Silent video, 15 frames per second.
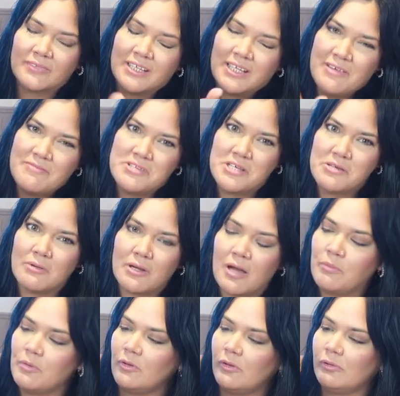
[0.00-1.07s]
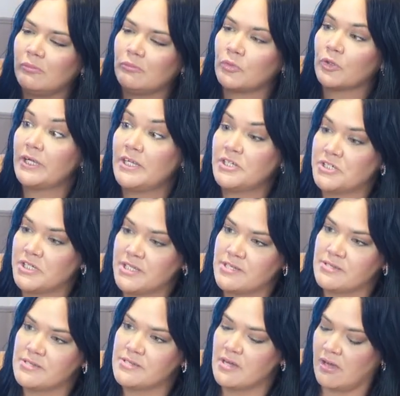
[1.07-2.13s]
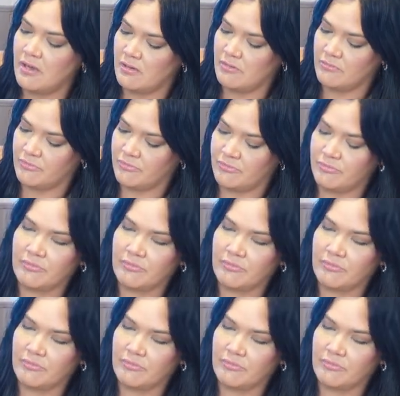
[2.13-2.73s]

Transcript: gives you a couple more inches of